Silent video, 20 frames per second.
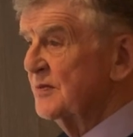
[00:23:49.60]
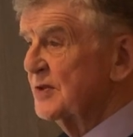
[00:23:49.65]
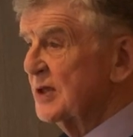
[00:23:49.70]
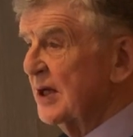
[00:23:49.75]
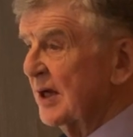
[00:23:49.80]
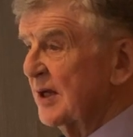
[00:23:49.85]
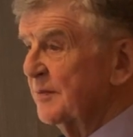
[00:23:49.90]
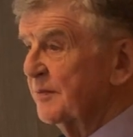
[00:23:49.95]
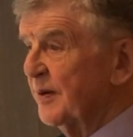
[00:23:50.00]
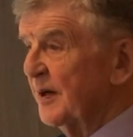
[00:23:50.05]

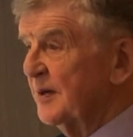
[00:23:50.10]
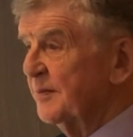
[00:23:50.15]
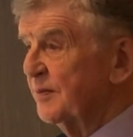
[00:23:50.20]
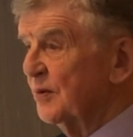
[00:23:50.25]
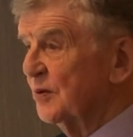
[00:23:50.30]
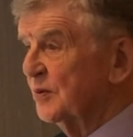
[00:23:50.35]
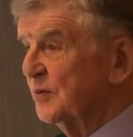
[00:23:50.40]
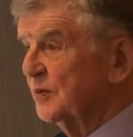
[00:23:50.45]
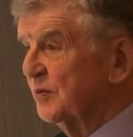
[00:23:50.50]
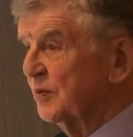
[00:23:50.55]
telling
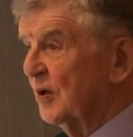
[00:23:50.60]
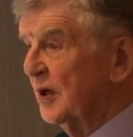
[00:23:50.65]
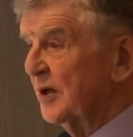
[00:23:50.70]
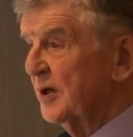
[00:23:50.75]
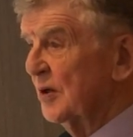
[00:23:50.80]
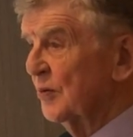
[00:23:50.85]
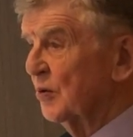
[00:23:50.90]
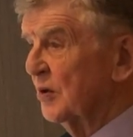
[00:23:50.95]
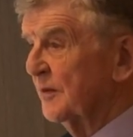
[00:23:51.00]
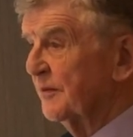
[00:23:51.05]
people what
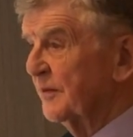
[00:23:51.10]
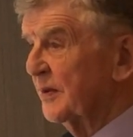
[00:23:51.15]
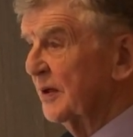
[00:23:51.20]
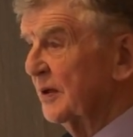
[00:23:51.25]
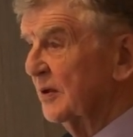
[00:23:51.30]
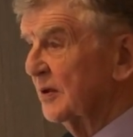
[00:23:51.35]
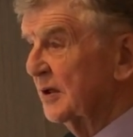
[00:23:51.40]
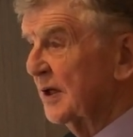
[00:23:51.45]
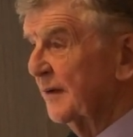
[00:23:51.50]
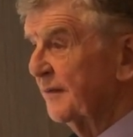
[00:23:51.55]
you want, but
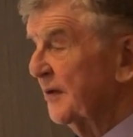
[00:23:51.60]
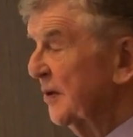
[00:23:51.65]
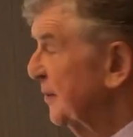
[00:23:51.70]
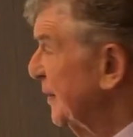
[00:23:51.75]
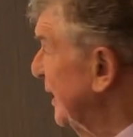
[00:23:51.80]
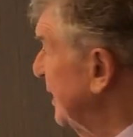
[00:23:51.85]
not giving them